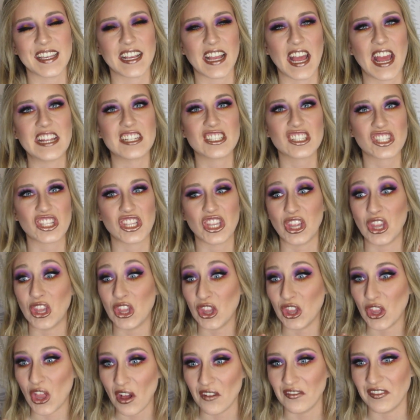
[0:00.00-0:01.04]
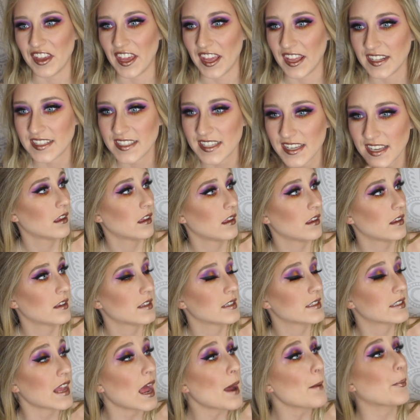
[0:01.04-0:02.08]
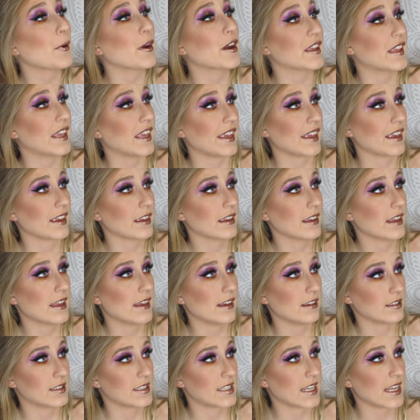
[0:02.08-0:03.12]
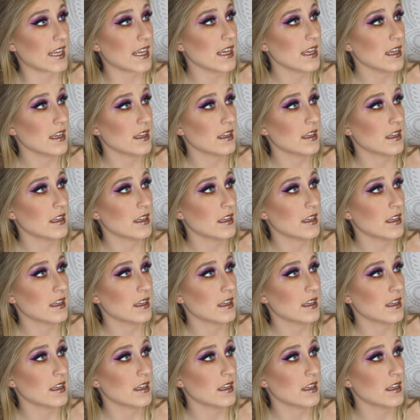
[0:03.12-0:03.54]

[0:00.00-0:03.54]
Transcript: I just love it. Stop barking. Elsie?